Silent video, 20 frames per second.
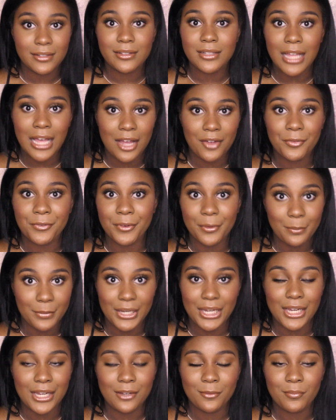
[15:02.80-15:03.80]
a lot for
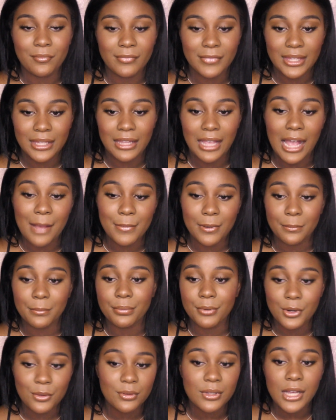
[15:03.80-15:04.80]
me. I'm a
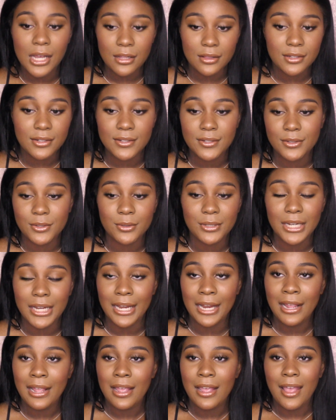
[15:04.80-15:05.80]
broke college
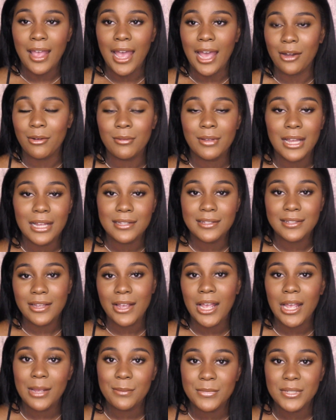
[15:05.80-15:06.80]
student. I don't got
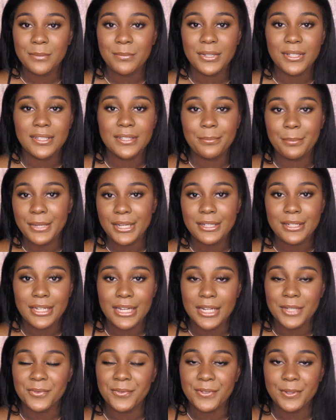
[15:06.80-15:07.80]
time to be
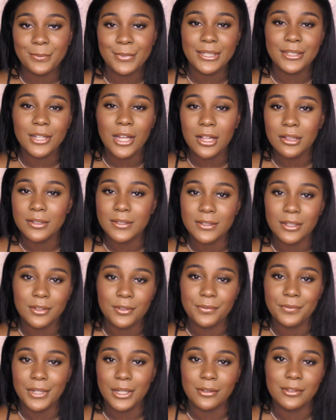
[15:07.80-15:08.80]
spending $50 on
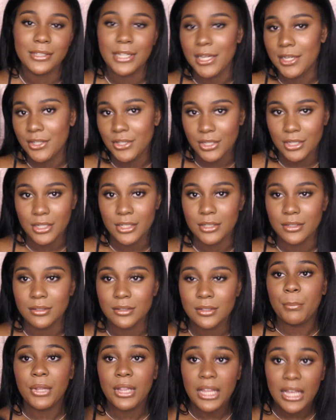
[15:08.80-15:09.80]
a foundation.
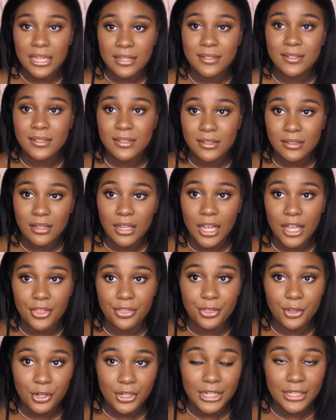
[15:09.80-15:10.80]
Plus a
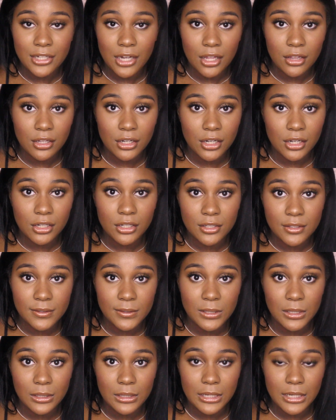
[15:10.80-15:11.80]
$30
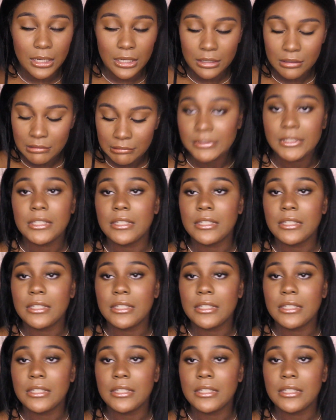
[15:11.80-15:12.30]
concealer.